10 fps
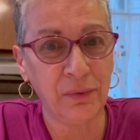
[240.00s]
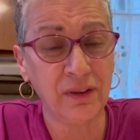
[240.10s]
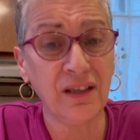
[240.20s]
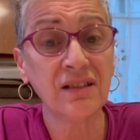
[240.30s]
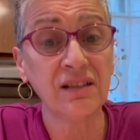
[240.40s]

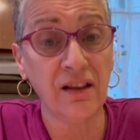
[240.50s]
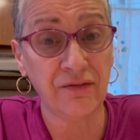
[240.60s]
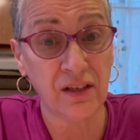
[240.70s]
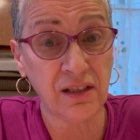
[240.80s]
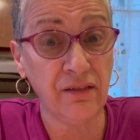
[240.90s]
with us,
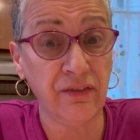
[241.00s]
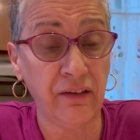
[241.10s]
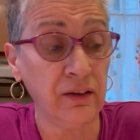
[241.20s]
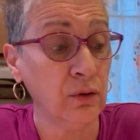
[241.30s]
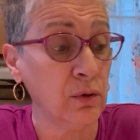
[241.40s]
left us a
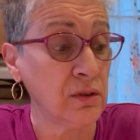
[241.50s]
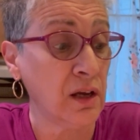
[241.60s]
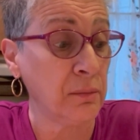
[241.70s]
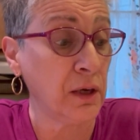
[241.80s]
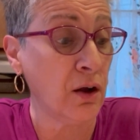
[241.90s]
very long
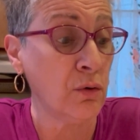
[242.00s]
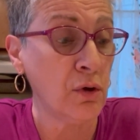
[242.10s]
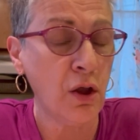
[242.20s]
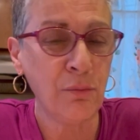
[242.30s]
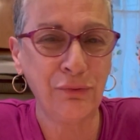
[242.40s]
time ago.
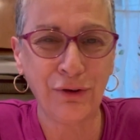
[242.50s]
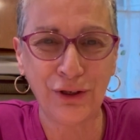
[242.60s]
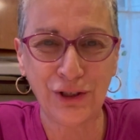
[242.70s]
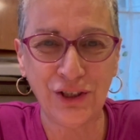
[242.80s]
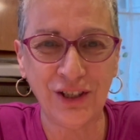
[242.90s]
Brooke
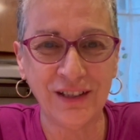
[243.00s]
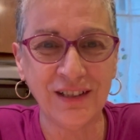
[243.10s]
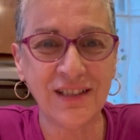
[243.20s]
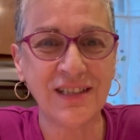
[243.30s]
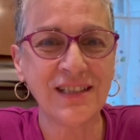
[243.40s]

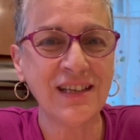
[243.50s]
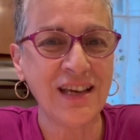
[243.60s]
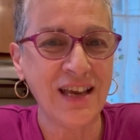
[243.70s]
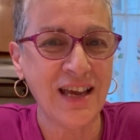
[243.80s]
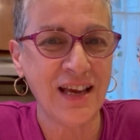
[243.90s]
Shields,
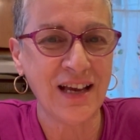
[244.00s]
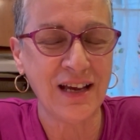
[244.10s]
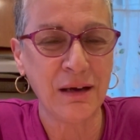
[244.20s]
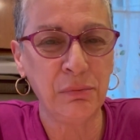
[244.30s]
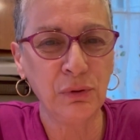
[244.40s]

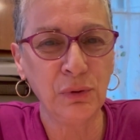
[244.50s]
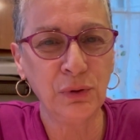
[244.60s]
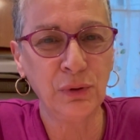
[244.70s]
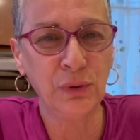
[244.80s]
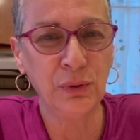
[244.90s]
uh, Blue
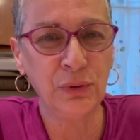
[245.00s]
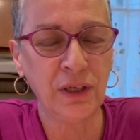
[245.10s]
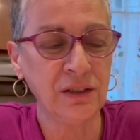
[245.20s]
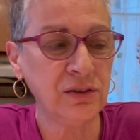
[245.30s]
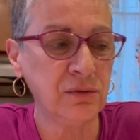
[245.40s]
Lagoon,
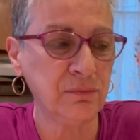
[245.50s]
and